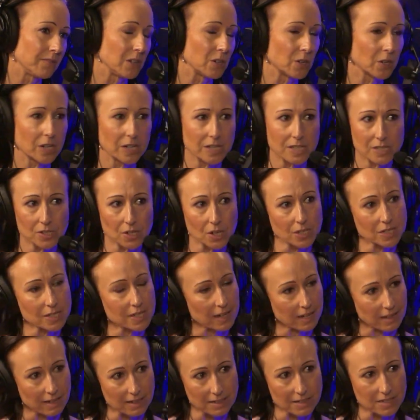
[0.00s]
you're going to start
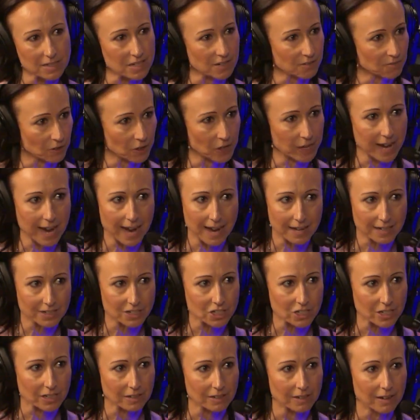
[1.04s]
taking different
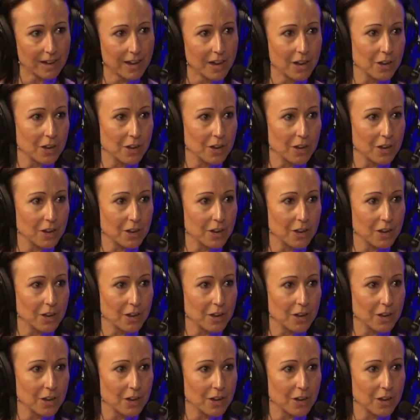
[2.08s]
action.